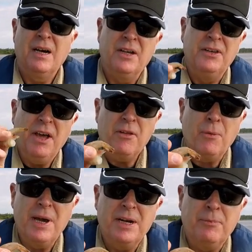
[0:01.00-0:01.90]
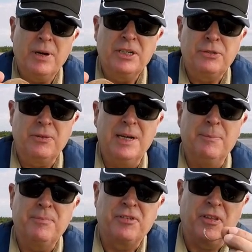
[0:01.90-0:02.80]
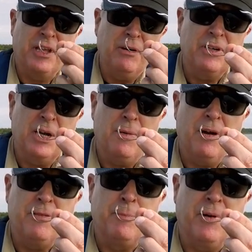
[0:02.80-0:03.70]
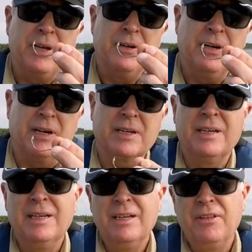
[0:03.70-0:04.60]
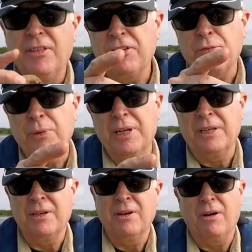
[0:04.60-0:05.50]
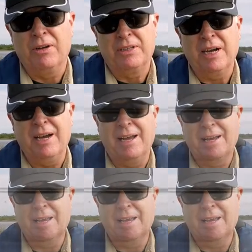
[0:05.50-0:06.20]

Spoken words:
another way to rig shrimp so they don't come off a plain hook, this week on Kayak